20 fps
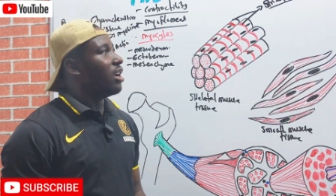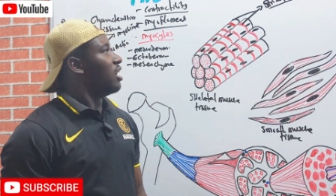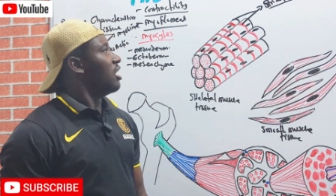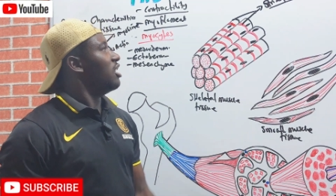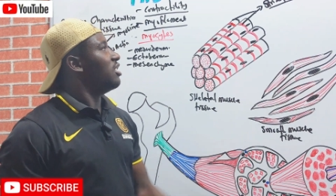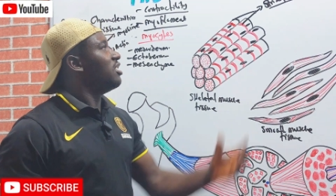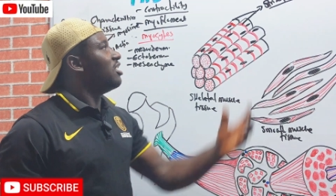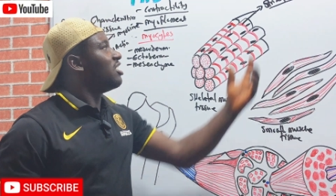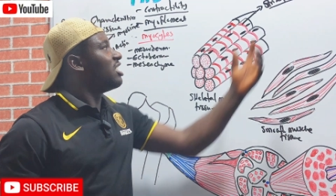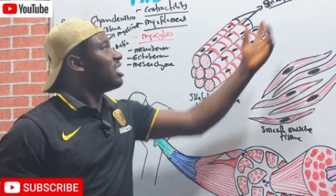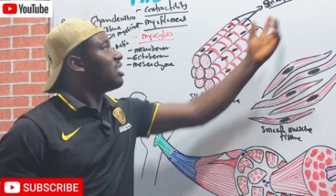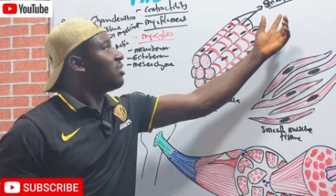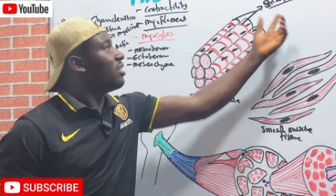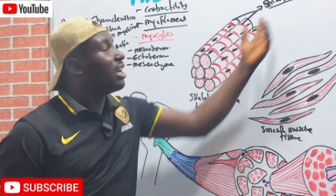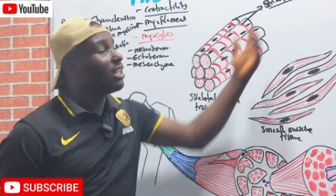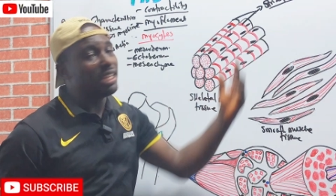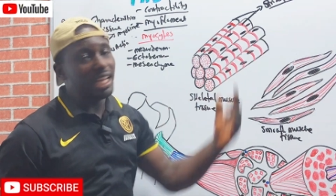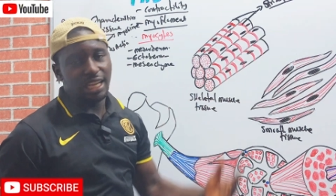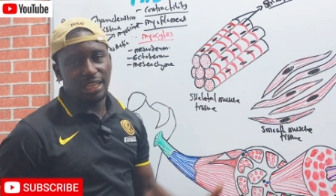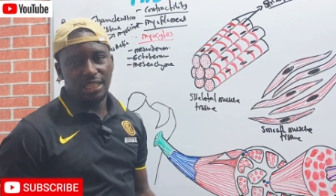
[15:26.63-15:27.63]
It is
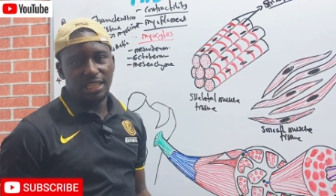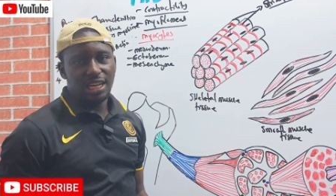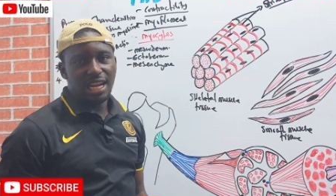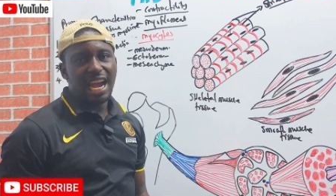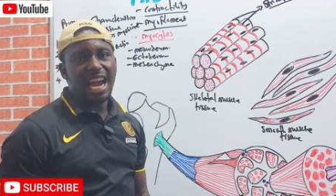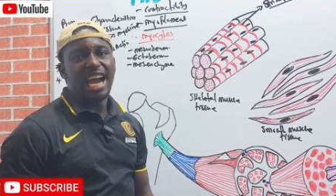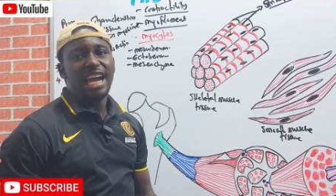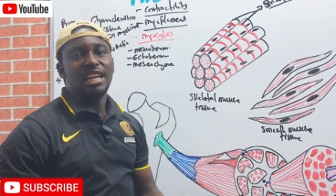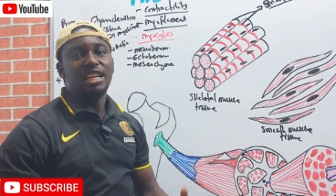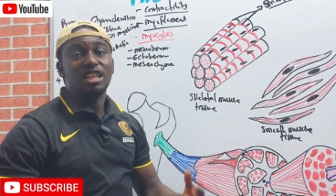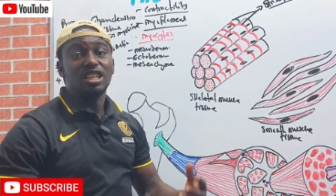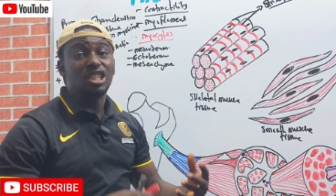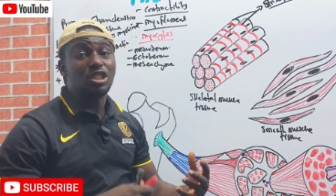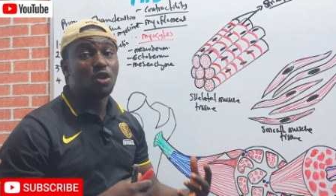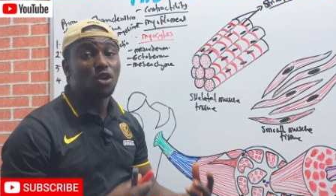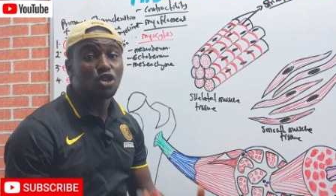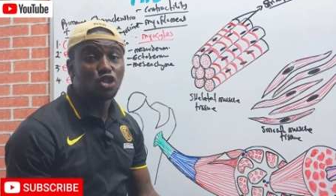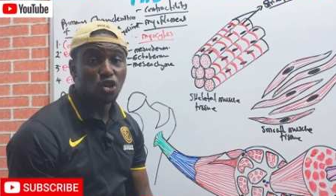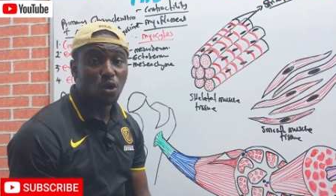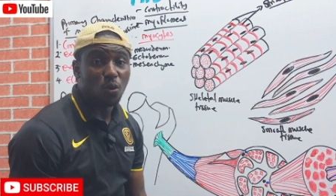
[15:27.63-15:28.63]
striated and it's
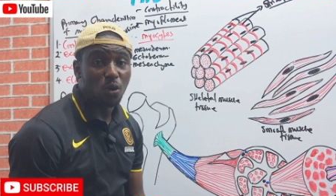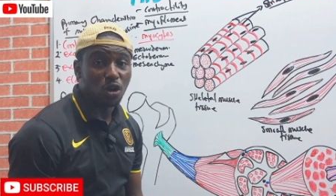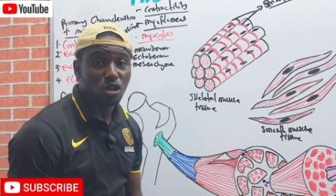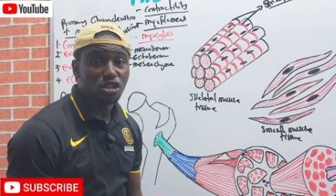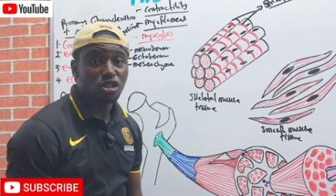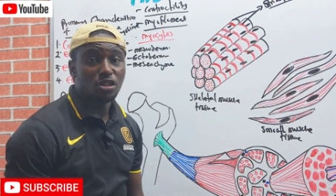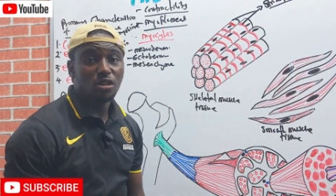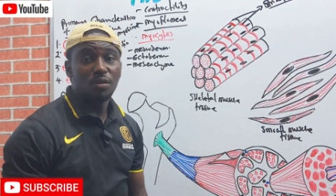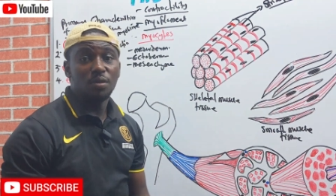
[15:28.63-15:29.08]
also what?